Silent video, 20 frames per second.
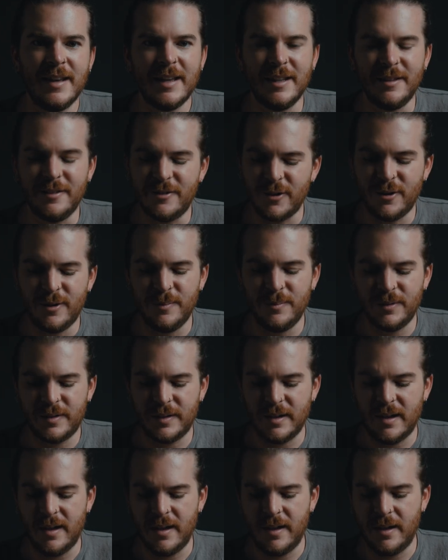in terms
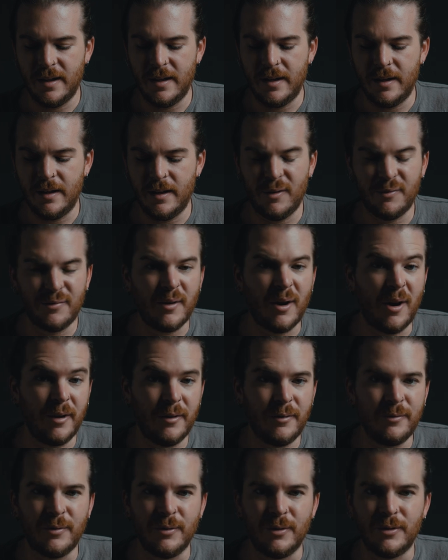of
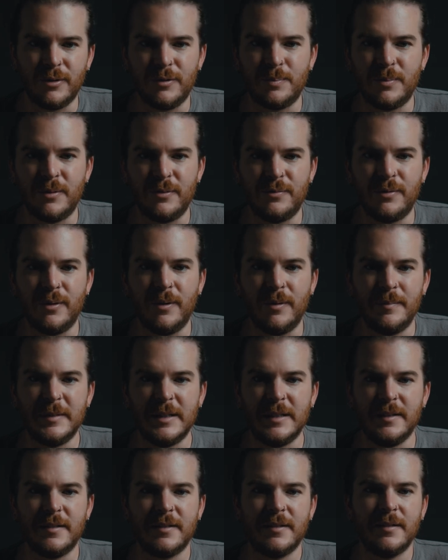autofocus
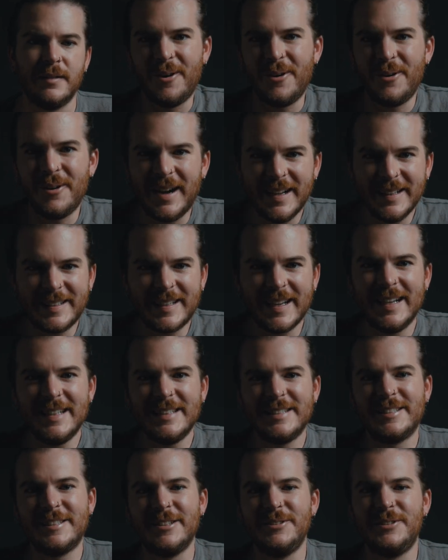performance. Alright
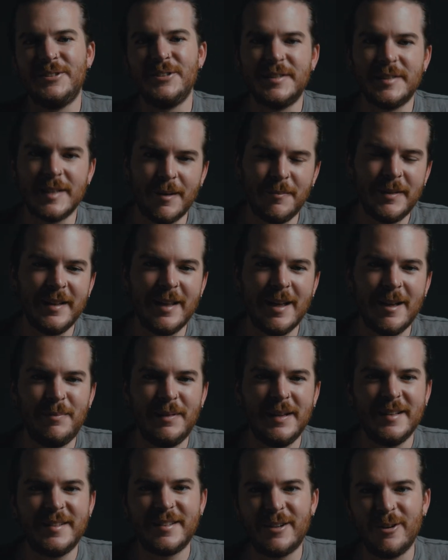guys, so to sum it up,
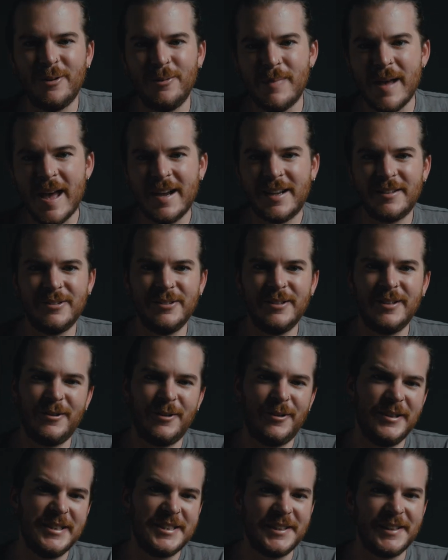let's go back to the
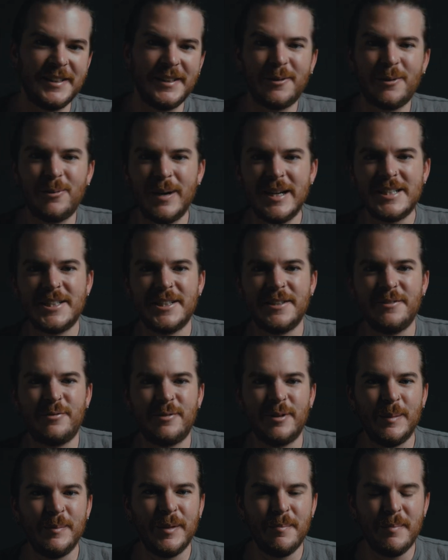original question
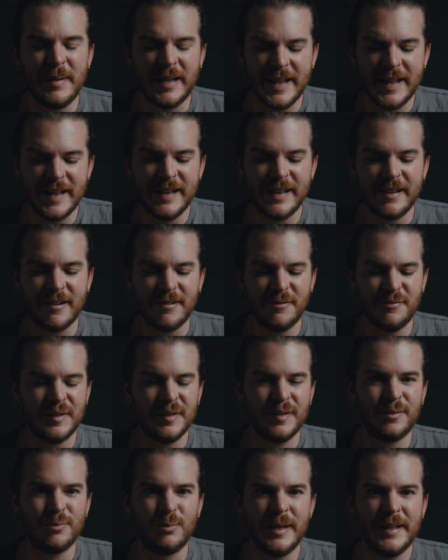from the beginning of
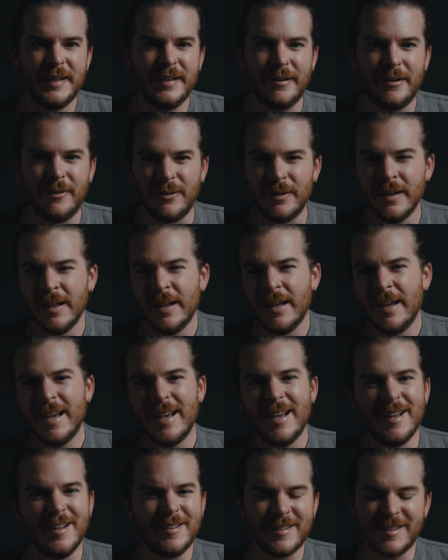this video.
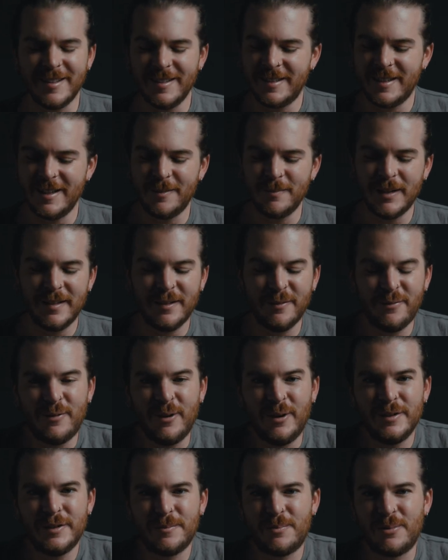Is the Sigma the
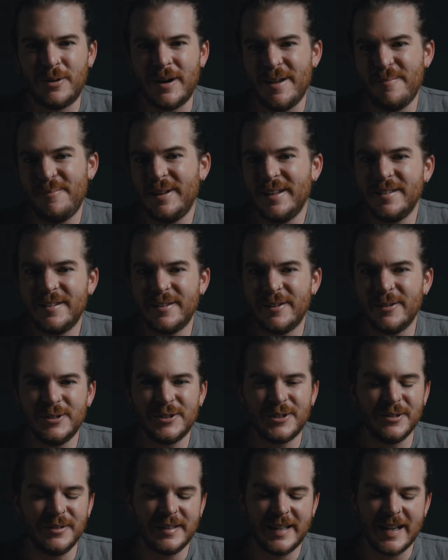first prime lens you
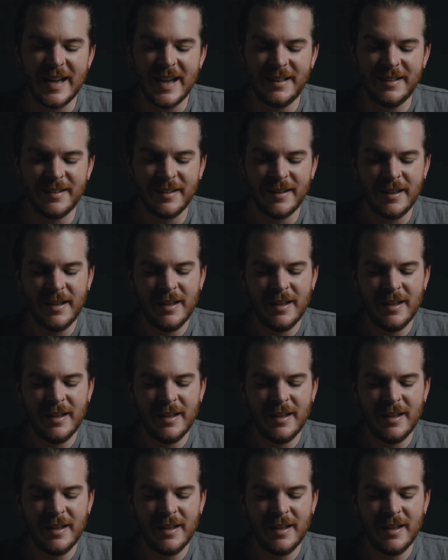should get?